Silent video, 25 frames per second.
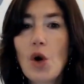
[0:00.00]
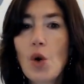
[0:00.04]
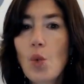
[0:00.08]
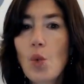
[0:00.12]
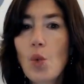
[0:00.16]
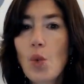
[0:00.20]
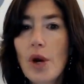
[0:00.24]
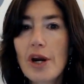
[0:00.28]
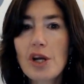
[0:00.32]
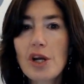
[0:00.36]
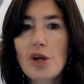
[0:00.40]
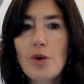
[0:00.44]

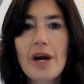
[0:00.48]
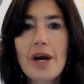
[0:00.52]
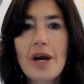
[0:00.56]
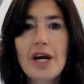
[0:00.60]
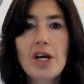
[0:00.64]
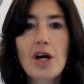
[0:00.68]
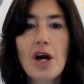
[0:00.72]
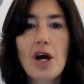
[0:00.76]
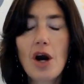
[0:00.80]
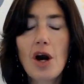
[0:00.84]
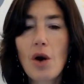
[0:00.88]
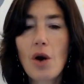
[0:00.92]
Where do I
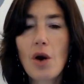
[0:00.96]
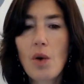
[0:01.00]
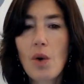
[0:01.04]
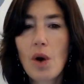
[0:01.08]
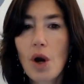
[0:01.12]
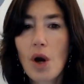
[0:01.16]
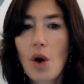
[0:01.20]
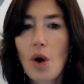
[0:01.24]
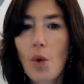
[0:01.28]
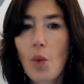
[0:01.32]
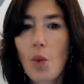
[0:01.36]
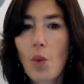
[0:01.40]
go?
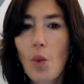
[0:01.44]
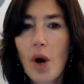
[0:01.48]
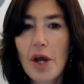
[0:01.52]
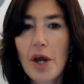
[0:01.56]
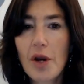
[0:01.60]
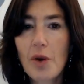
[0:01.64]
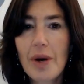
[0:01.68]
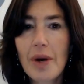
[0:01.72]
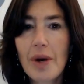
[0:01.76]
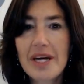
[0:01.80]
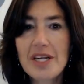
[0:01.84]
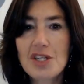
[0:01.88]
What
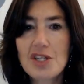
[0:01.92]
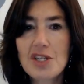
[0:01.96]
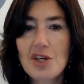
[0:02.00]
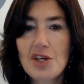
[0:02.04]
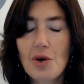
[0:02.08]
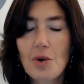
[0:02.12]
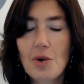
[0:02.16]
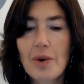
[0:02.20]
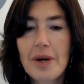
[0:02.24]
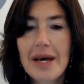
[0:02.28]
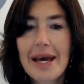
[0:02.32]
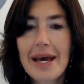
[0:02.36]
do I
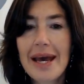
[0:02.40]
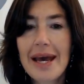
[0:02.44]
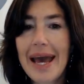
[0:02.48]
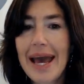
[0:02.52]
do?